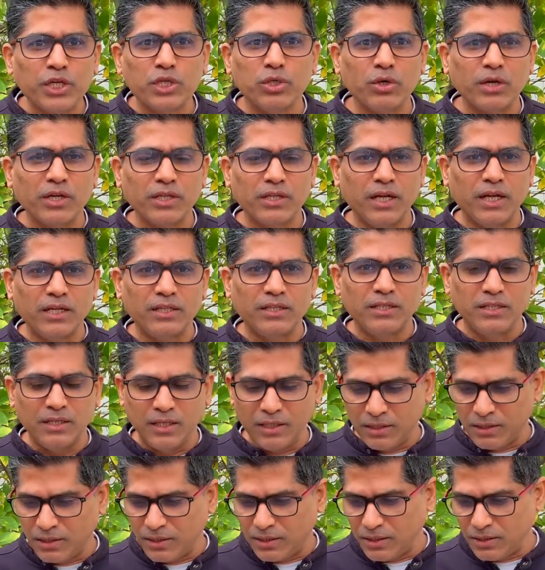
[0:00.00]
sure that
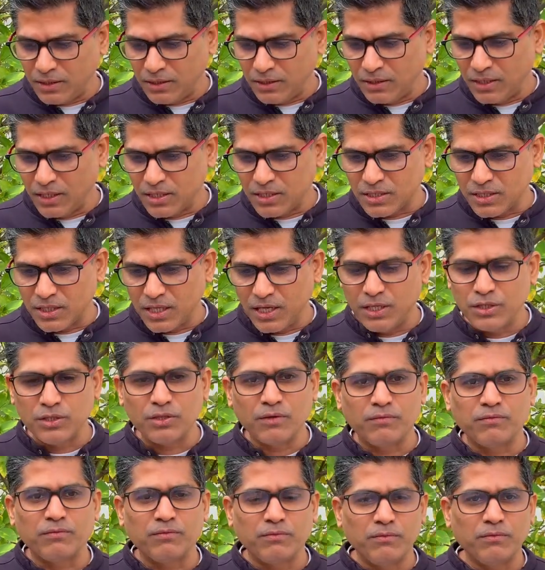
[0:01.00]
in this age
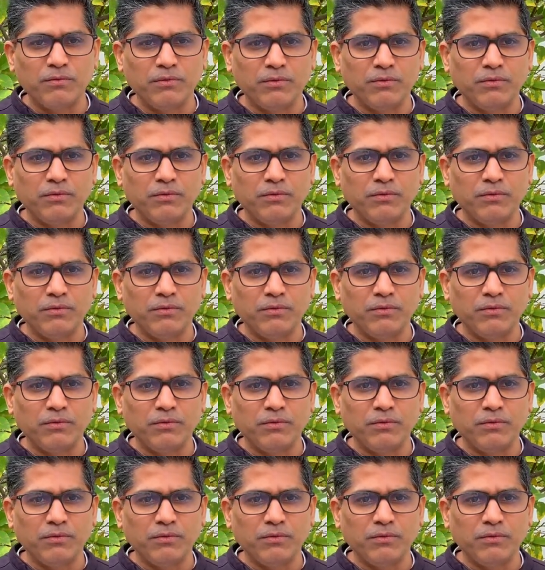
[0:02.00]
of